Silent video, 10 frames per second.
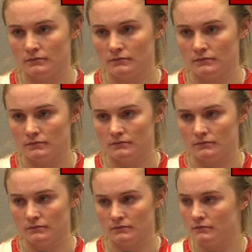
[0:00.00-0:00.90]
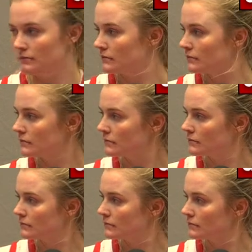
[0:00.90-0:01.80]

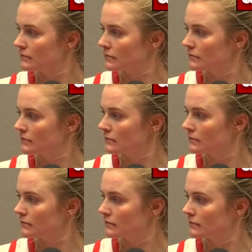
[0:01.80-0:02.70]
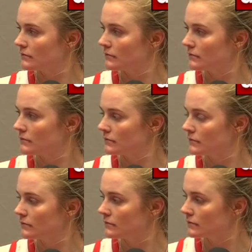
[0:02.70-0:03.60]

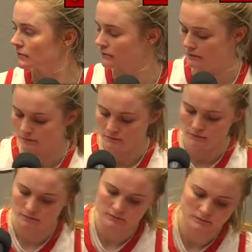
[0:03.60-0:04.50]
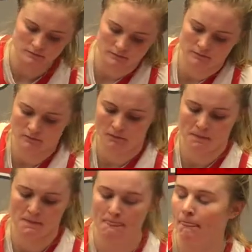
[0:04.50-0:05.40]
[no speech]